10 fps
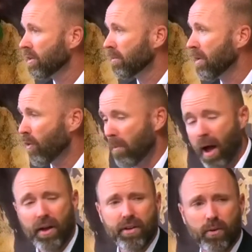be
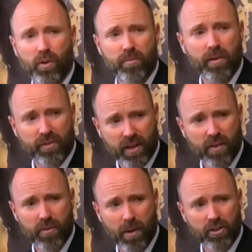reminded we've been
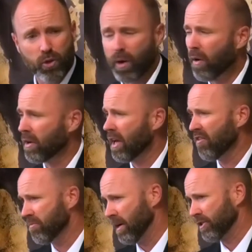forgiven much, so we ought to
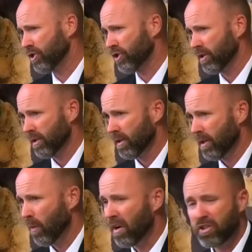love much.
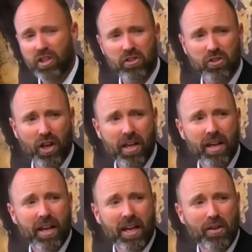What did Jesus say?
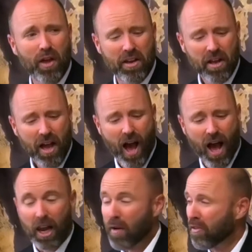He that
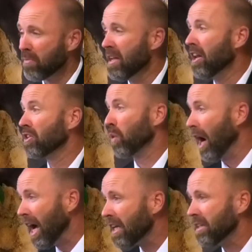uh, loveth me does
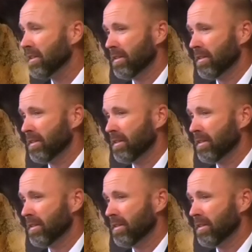what?